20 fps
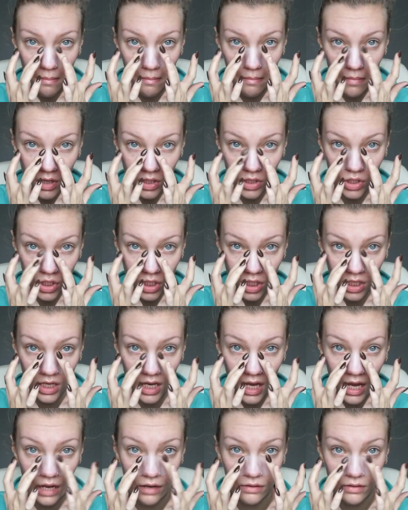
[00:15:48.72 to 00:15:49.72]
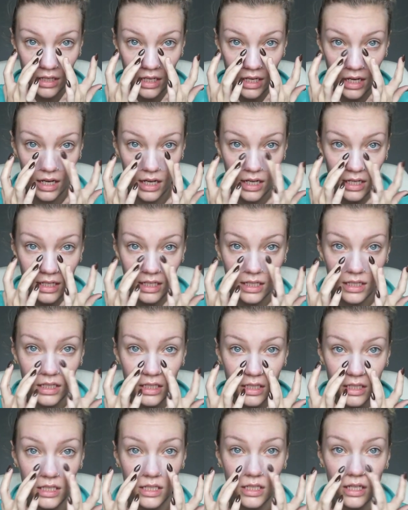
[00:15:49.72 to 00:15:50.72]
much counting on
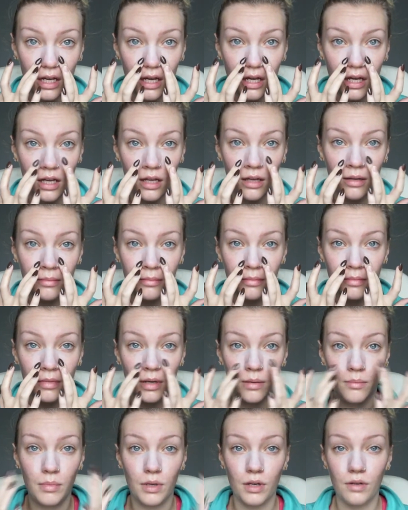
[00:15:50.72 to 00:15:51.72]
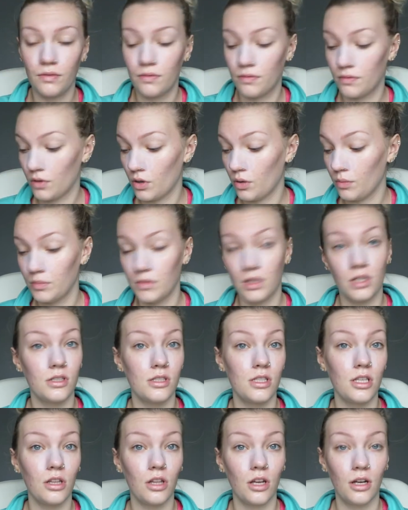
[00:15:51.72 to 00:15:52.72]
it. Um, but if, oh,
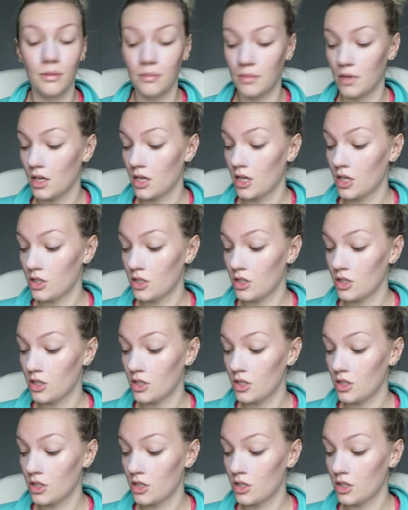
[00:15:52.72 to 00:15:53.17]
there's the alarm.